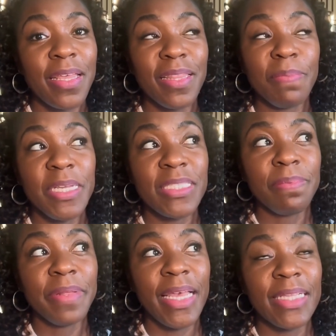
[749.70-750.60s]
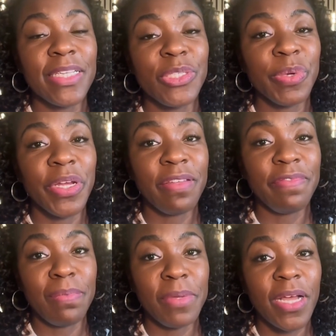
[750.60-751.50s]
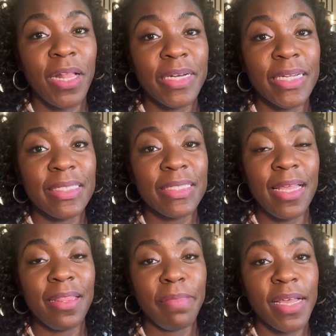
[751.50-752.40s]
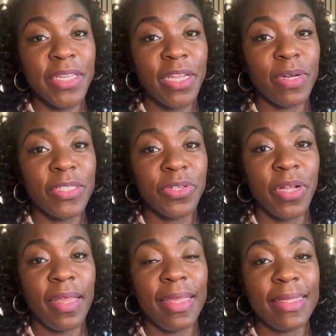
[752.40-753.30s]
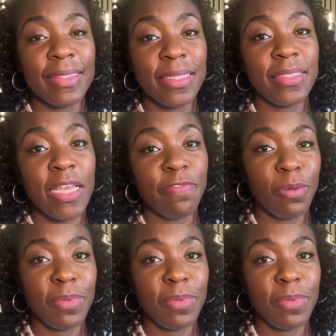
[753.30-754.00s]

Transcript: The pizza place is where the Family Dollar is, and the Mexican restaurant is State Farm